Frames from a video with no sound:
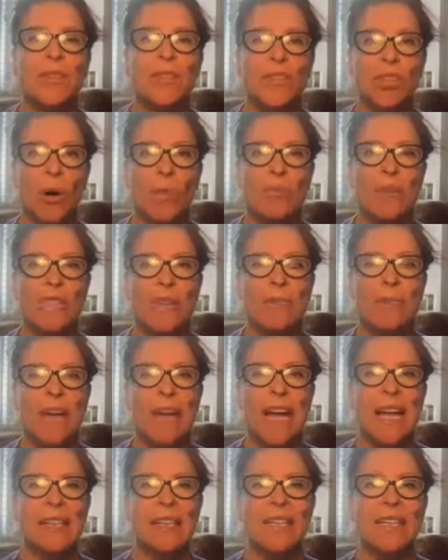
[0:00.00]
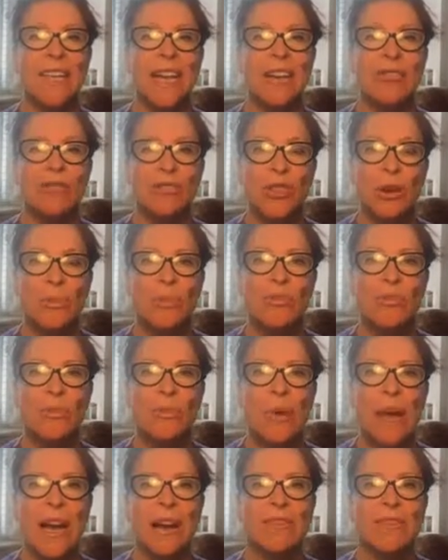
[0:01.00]
Top tip again, stay on top of your
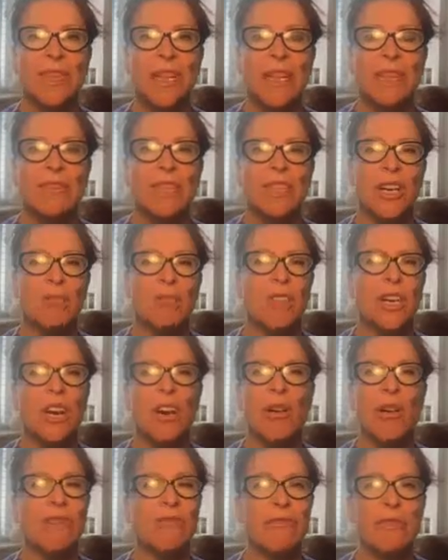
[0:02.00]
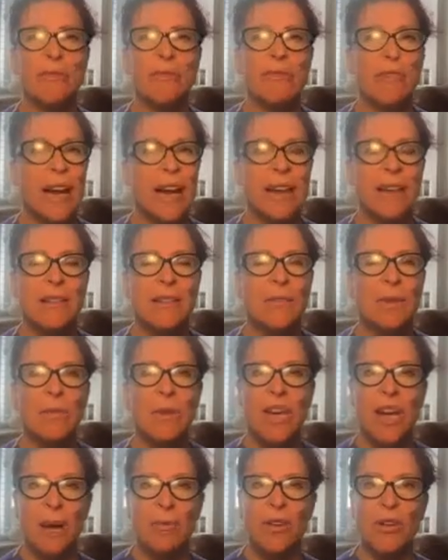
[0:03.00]
pain relief. Don't think, oh, I feel great. When we
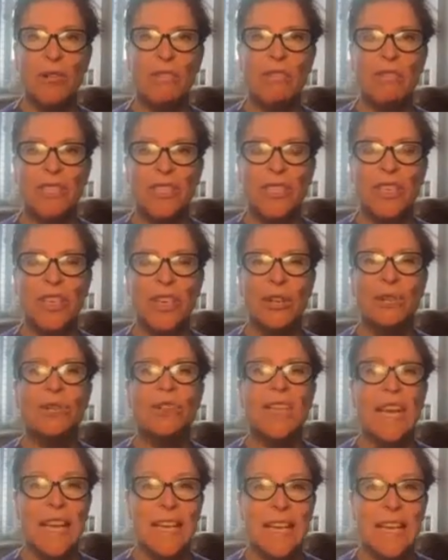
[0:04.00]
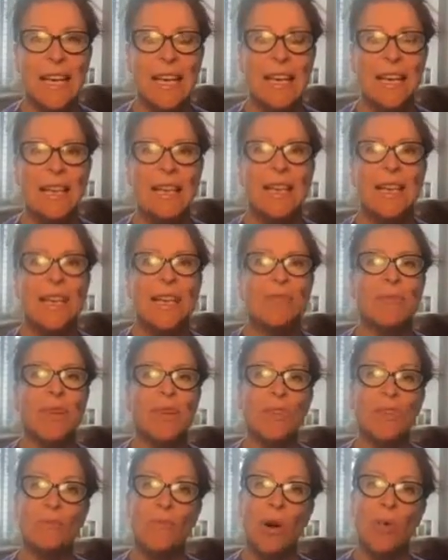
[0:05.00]
come and offer it to you, take it.
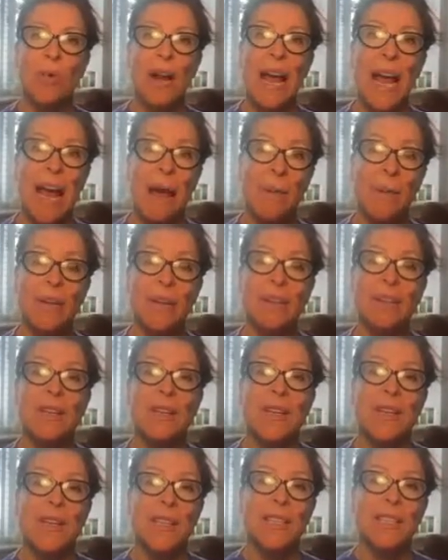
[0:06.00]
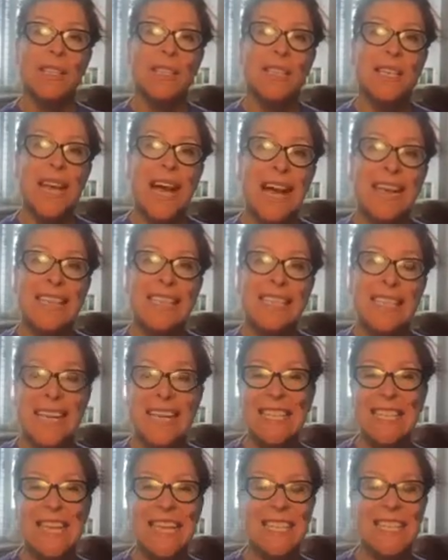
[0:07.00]
Because what will happen is the
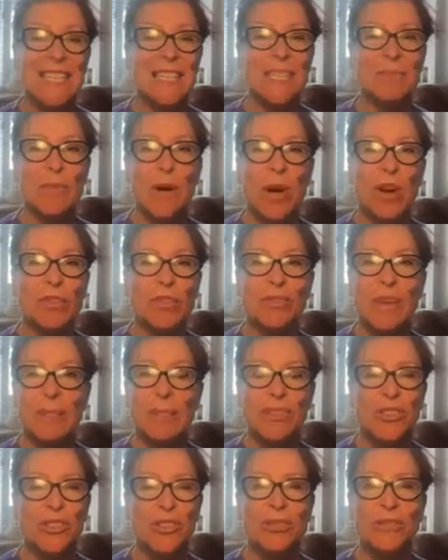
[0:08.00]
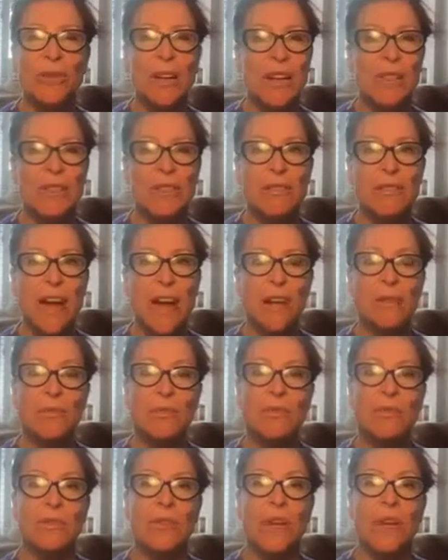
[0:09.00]
anaesthetic, the spinal, epidural, whatever you've had
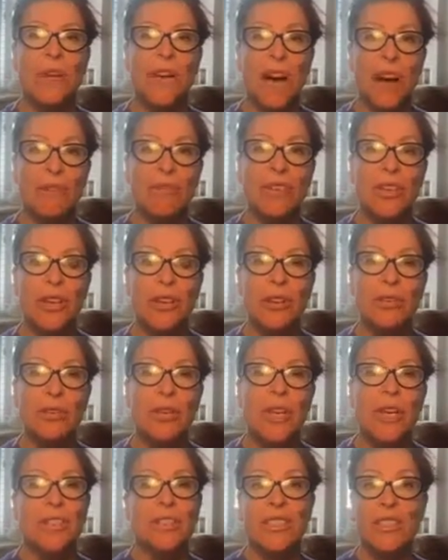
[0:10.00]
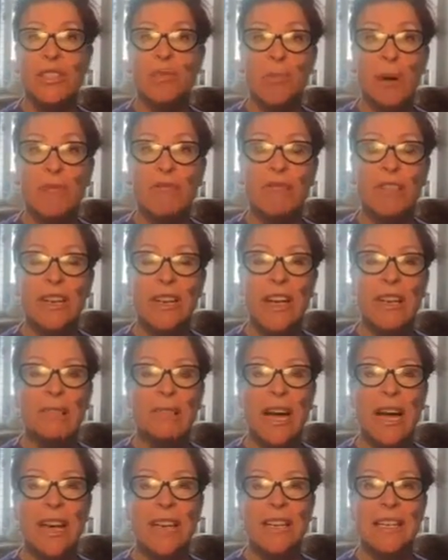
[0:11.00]
will cover you, so you won't feel any
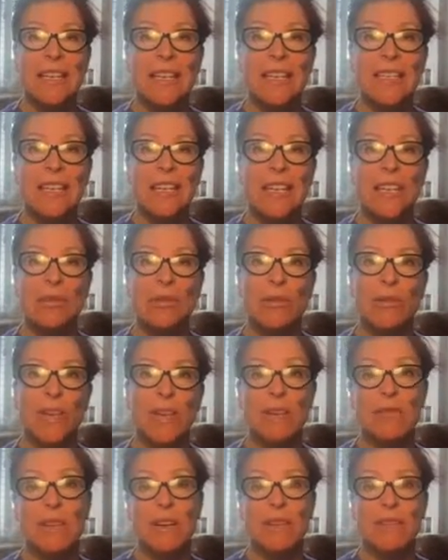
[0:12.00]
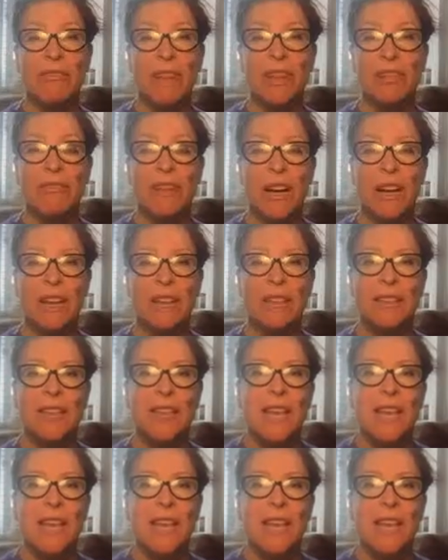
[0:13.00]
pain initially and you'll think, I feel all right.